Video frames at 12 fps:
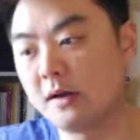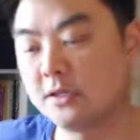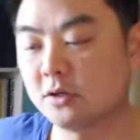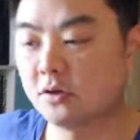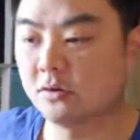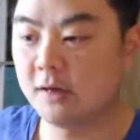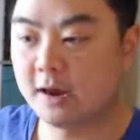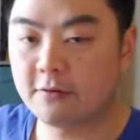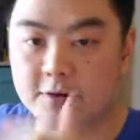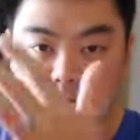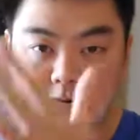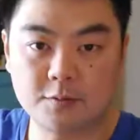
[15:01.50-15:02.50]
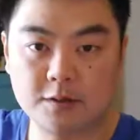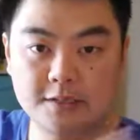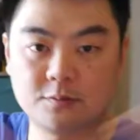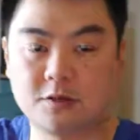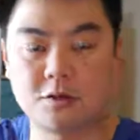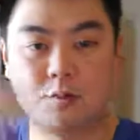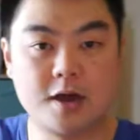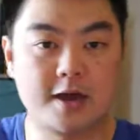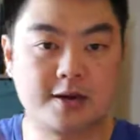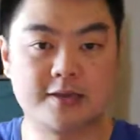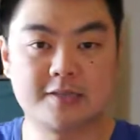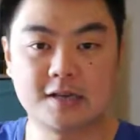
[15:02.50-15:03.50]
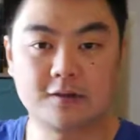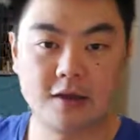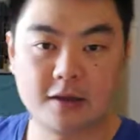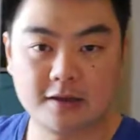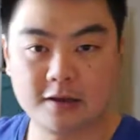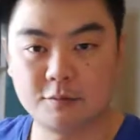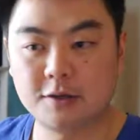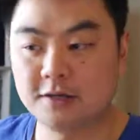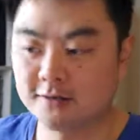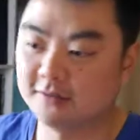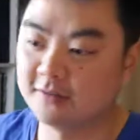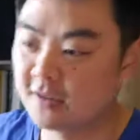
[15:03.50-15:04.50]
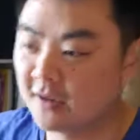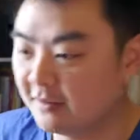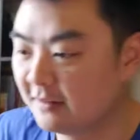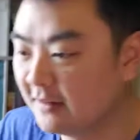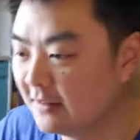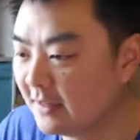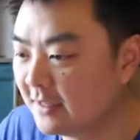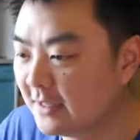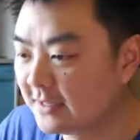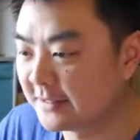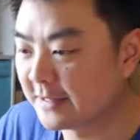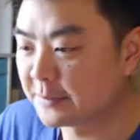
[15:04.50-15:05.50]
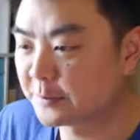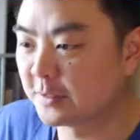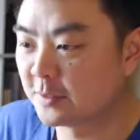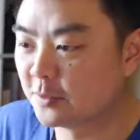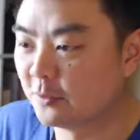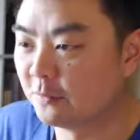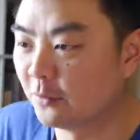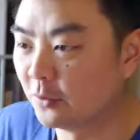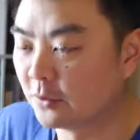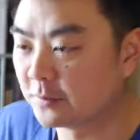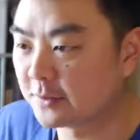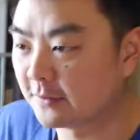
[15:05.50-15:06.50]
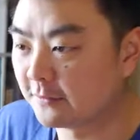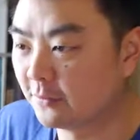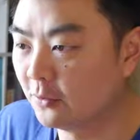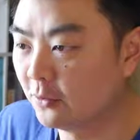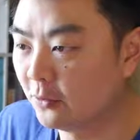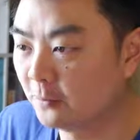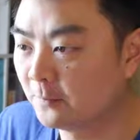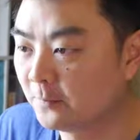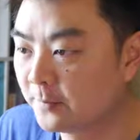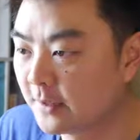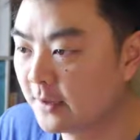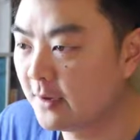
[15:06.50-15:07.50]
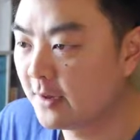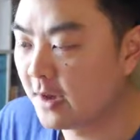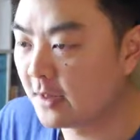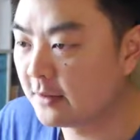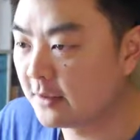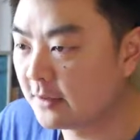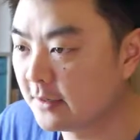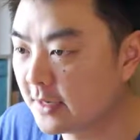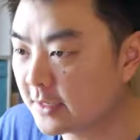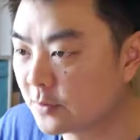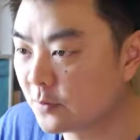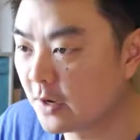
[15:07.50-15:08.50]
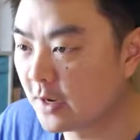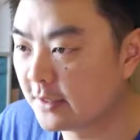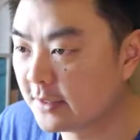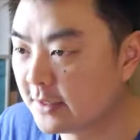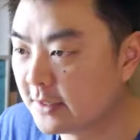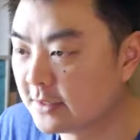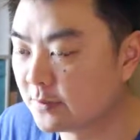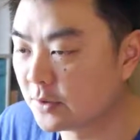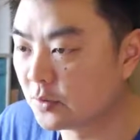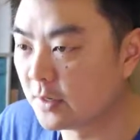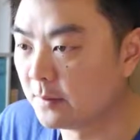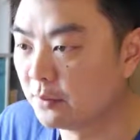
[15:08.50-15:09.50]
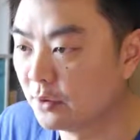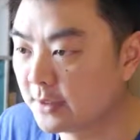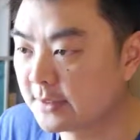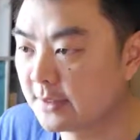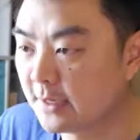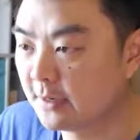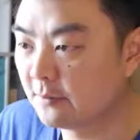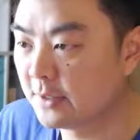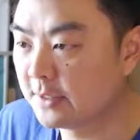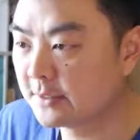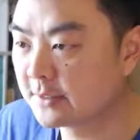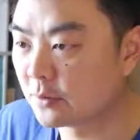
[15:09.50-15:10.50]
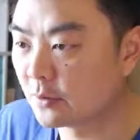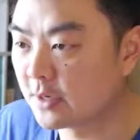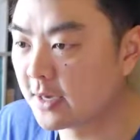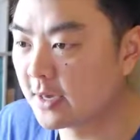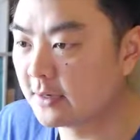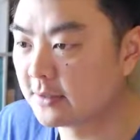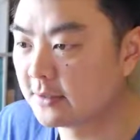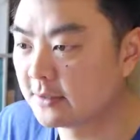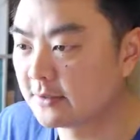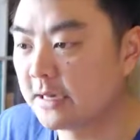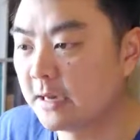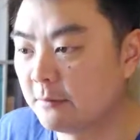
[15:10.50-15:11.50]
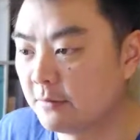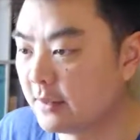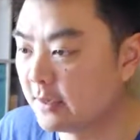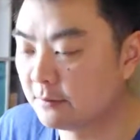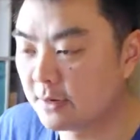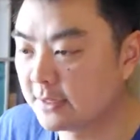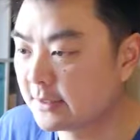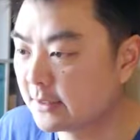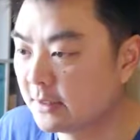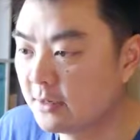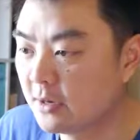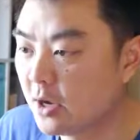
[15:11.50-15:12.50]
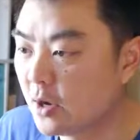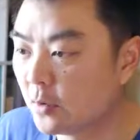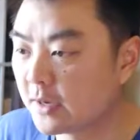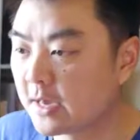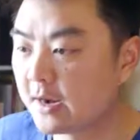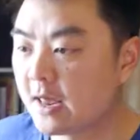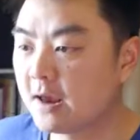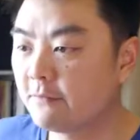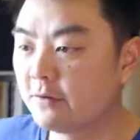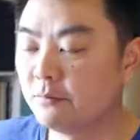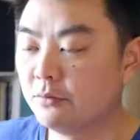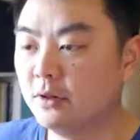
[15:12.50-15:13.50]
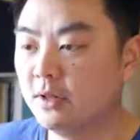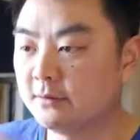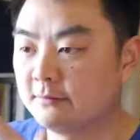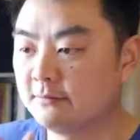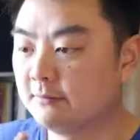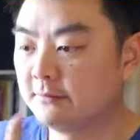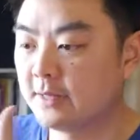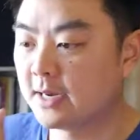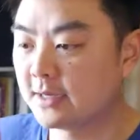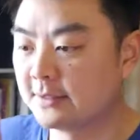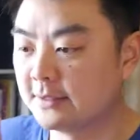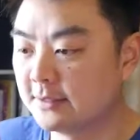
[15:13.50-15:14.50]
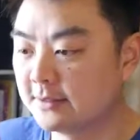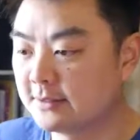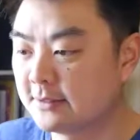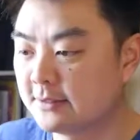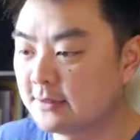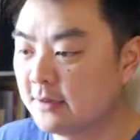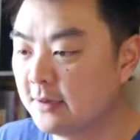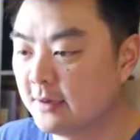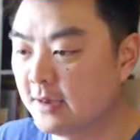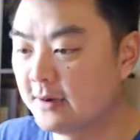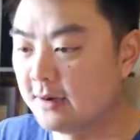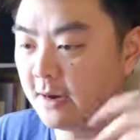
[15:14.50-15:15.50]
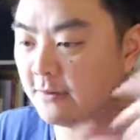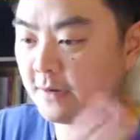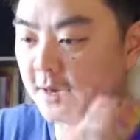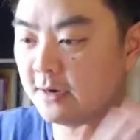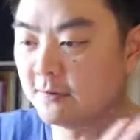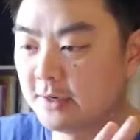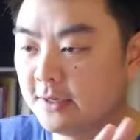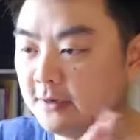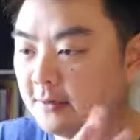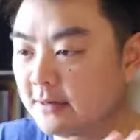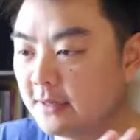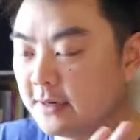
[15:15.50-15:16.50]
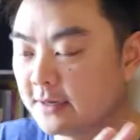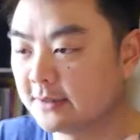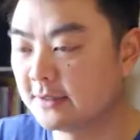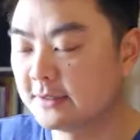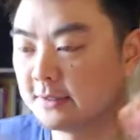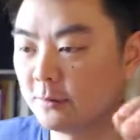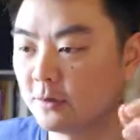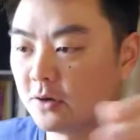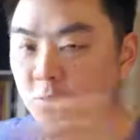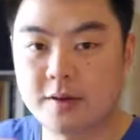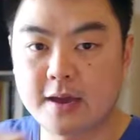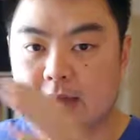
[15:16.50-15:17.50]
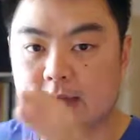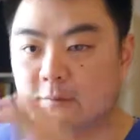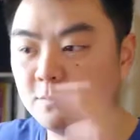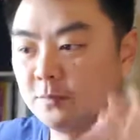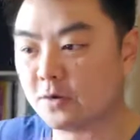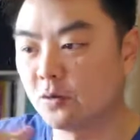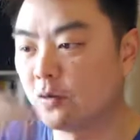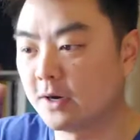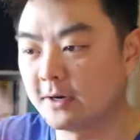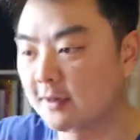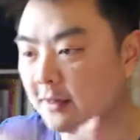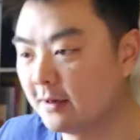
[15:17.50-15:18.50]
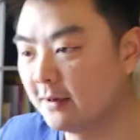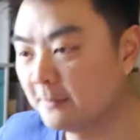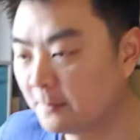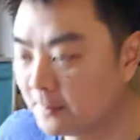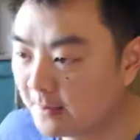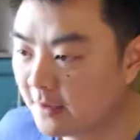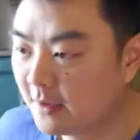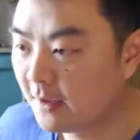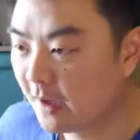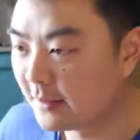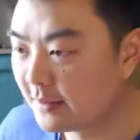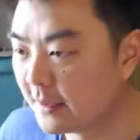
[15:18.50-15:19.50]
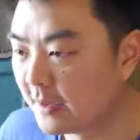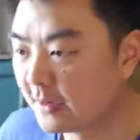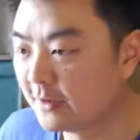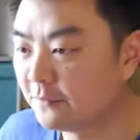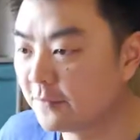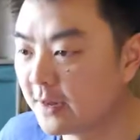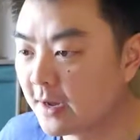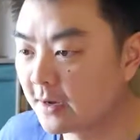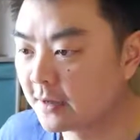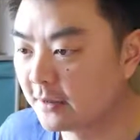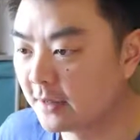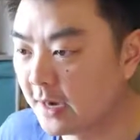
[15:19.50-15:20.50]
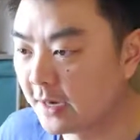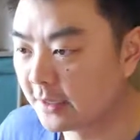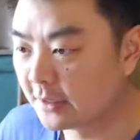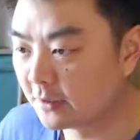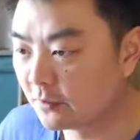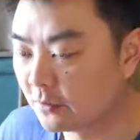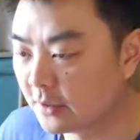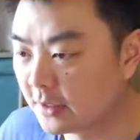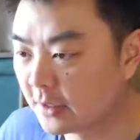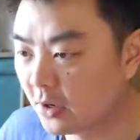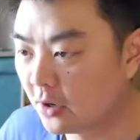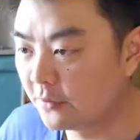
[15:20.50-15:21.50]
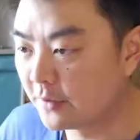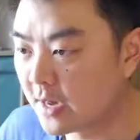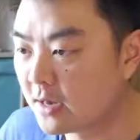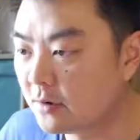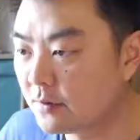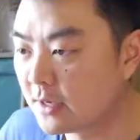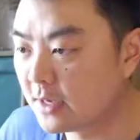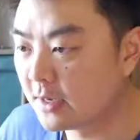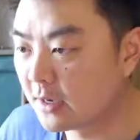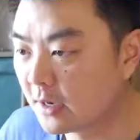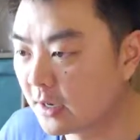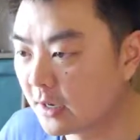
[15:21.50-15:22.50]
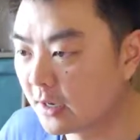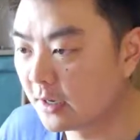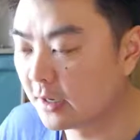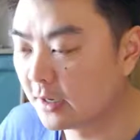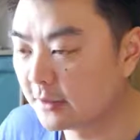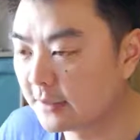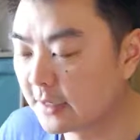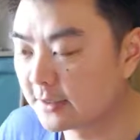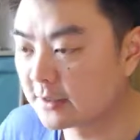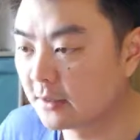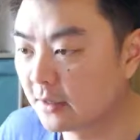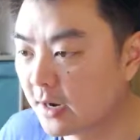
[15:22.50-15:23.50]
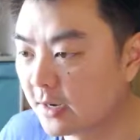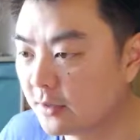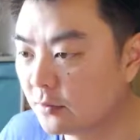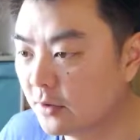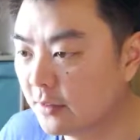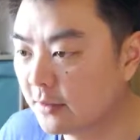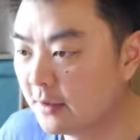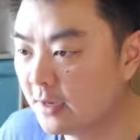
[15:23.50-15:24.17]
until every enemy has been compared against every other enemy. Okay? So that's what the 2 for loops are for. And then the next one is between bullets and enemies. So we get, same thing basically, we get every bullet that exists and every enemy that exists, and we compare them to one another. And then if they are colliding, we, on the enemy that it's colliding with,